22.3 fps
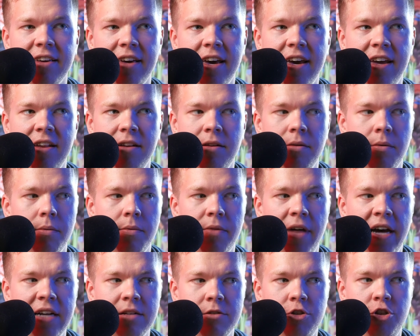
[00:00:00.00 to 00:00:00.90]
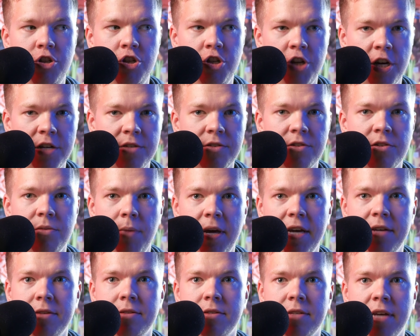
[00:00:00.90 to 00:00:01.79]
and that just
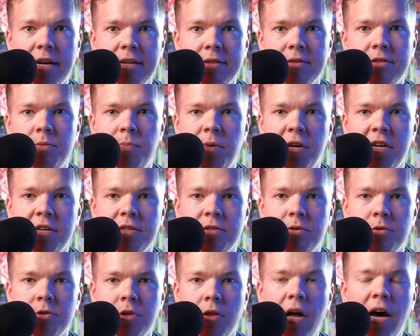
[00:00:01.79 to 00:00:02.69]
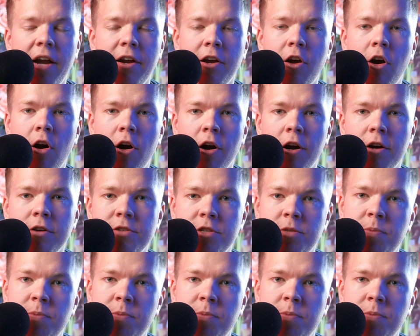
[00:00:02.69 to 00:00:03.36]
makes sense because there's a lot of cards,